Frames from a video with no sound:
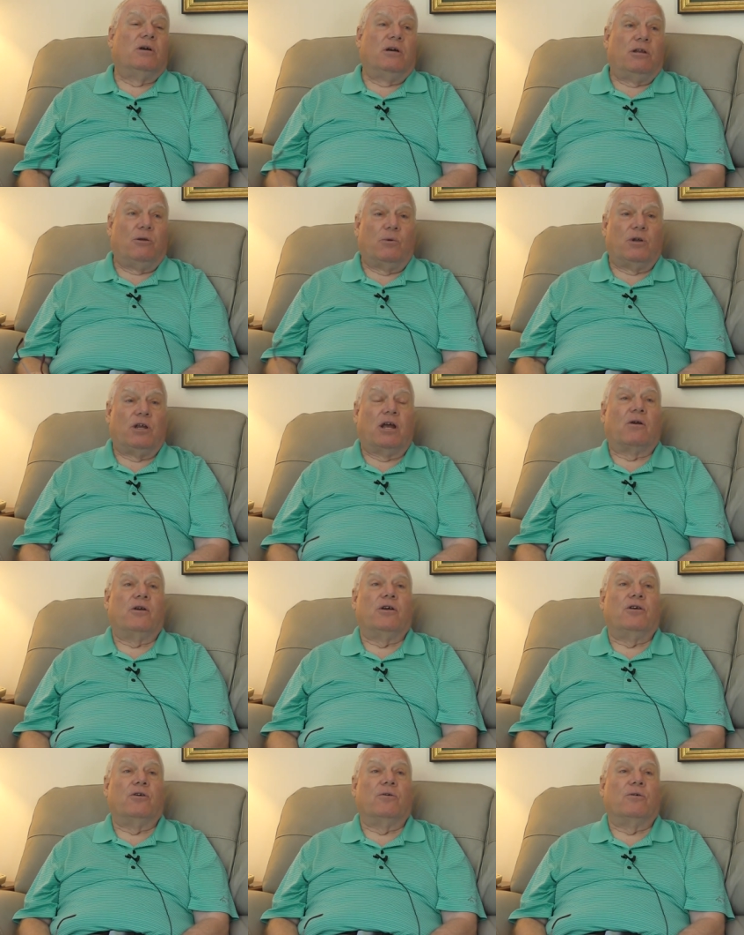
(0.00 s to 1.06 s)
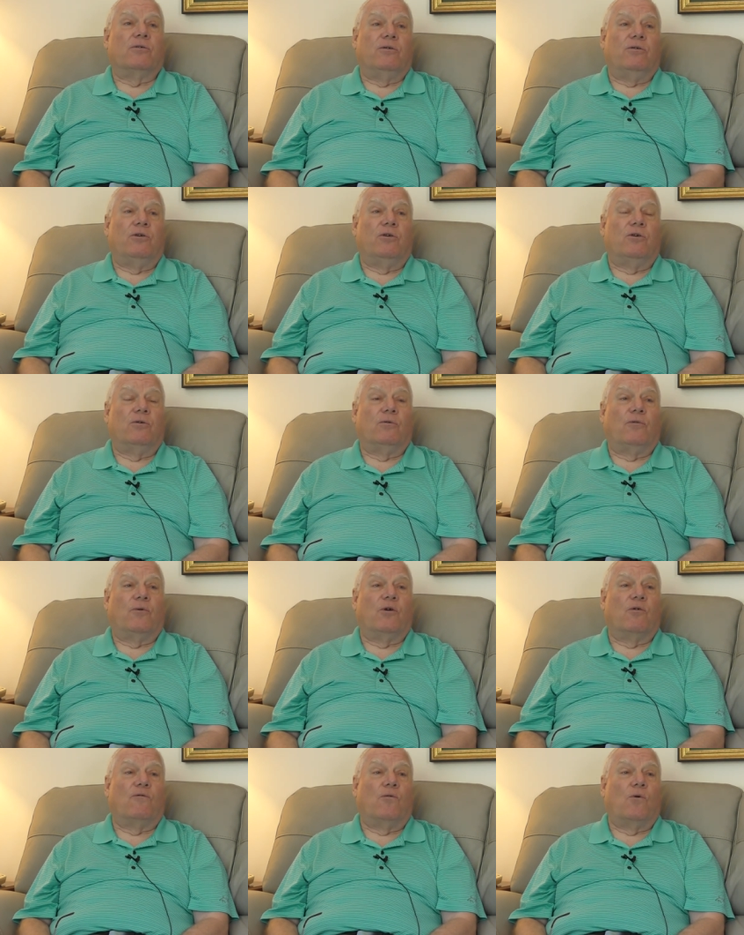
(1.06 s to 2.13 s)
you would carry your, you know,
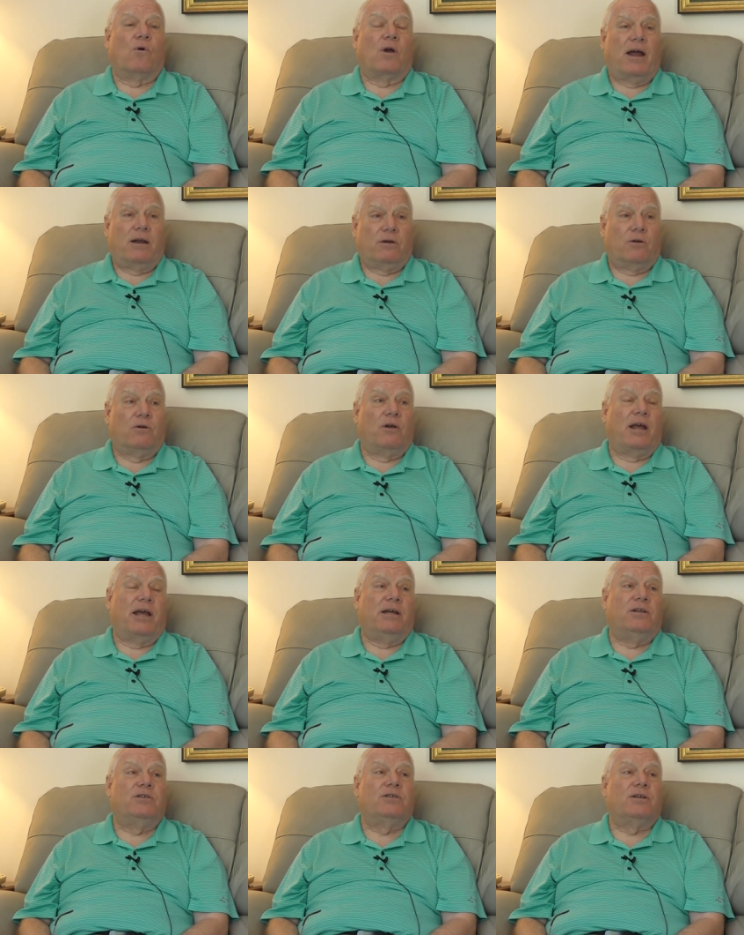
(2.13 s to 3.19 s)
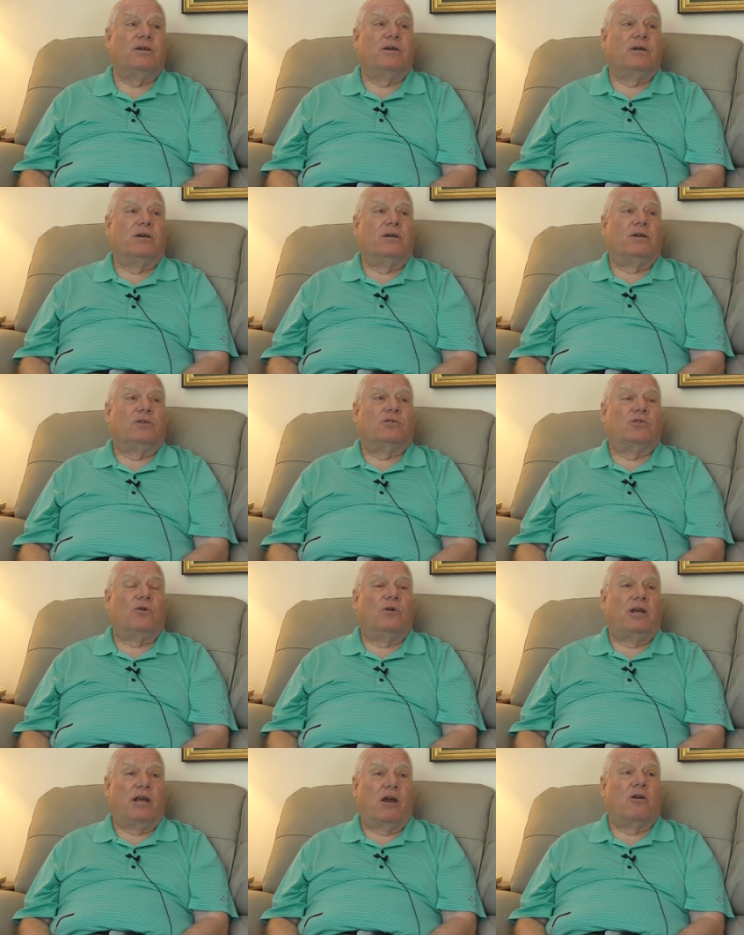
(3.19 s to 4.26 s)
three or four hand grenades. So
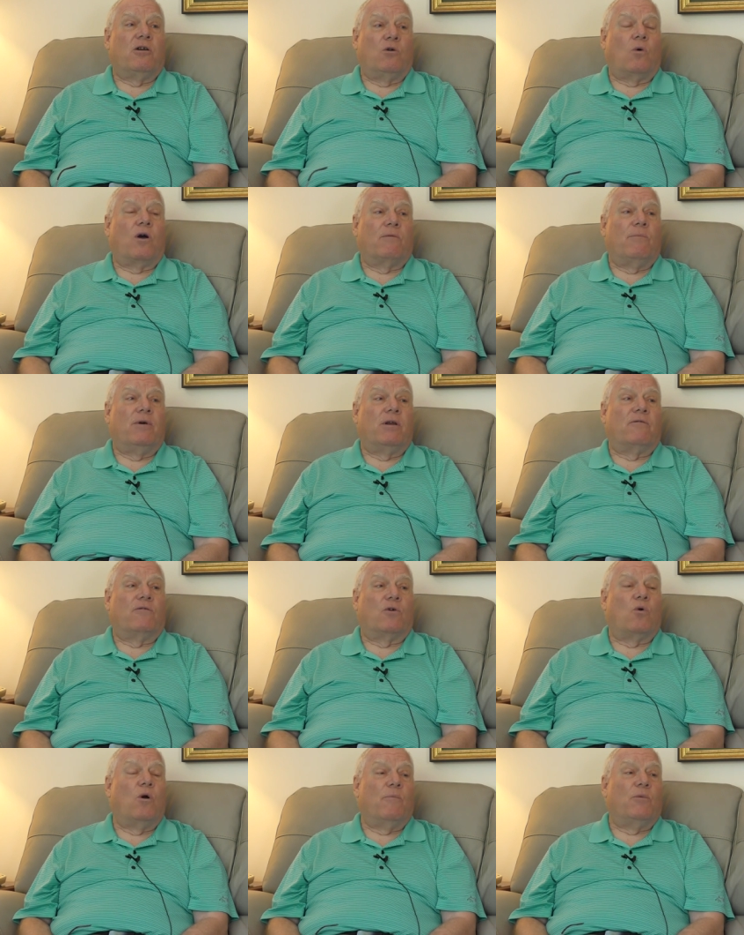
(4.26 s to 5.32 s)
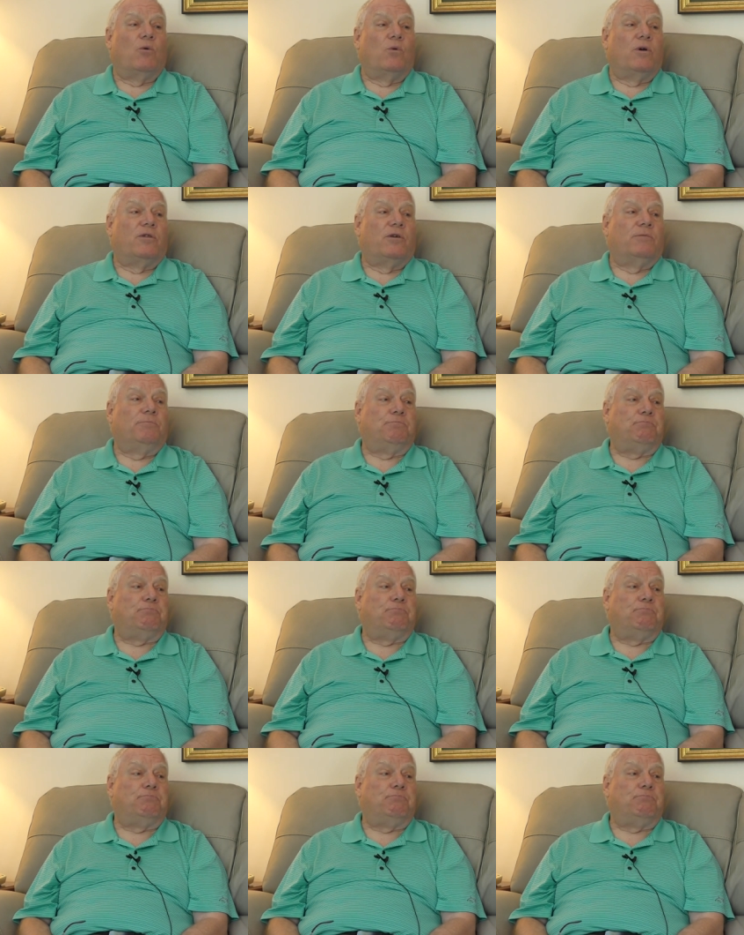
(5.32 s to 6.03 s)
you carried quite a bit of equipment with you.